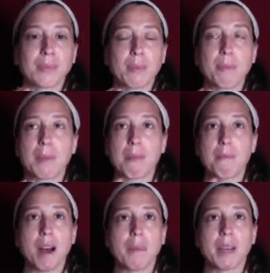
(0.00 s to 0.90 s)
some big
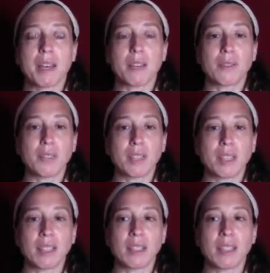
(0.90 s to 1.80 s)
mama
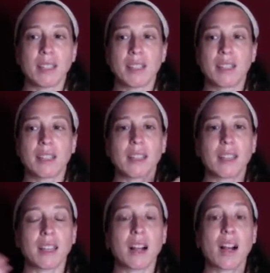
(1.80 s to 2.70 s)
energy, like
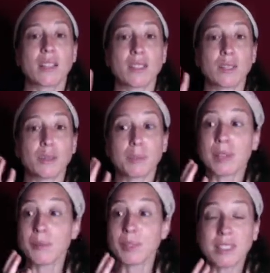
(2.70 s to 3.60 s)
it hugs you.
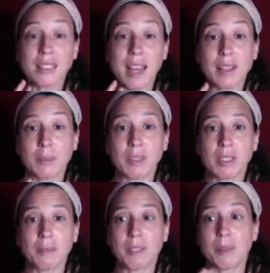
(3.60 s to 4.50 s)
Sometimes it's an animal
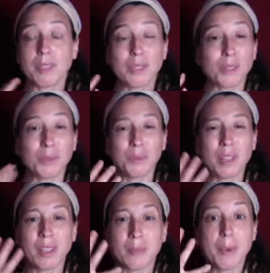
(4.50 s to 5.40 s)
comes up to you
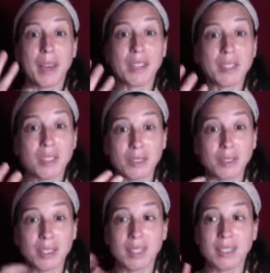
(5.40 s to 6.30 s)
with a compassionate
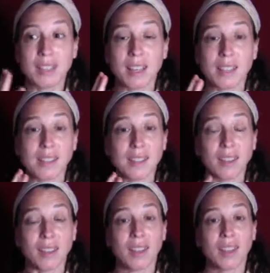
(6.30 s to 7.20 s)
look in its eyes,
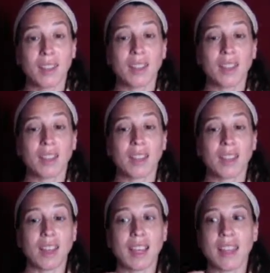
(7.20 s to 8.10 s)

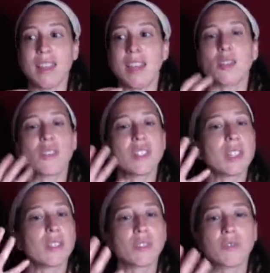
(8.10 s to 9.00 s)
and then your
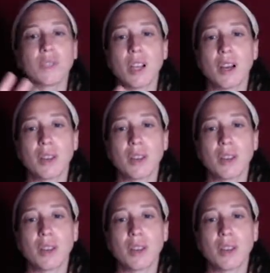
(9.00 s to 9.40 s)
tears flow.